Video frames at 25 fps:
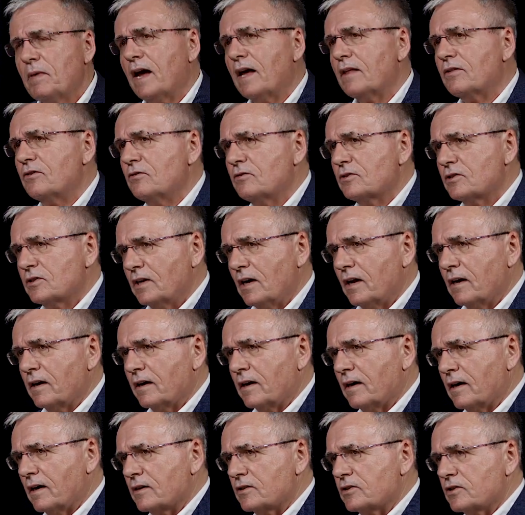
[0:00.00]
Matthew is
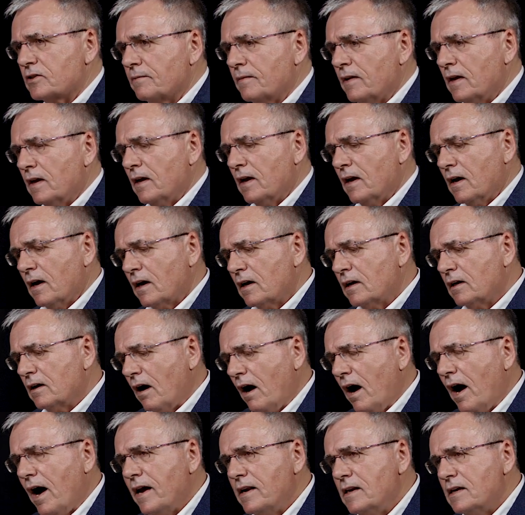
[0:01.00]
telling us.
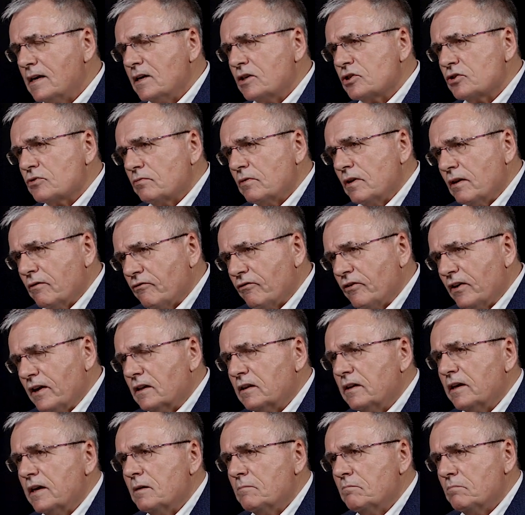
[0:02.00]
God is
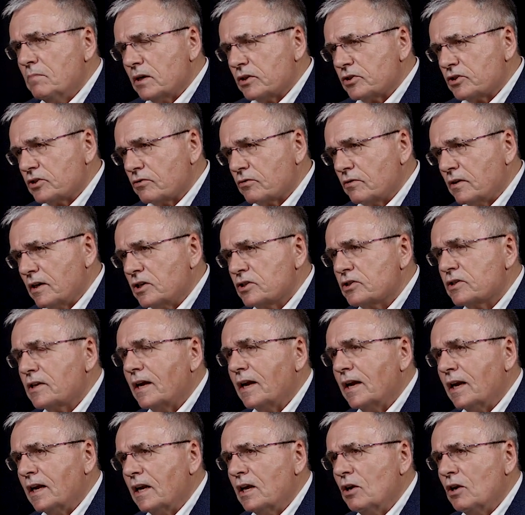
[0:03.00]
revealing mysteries to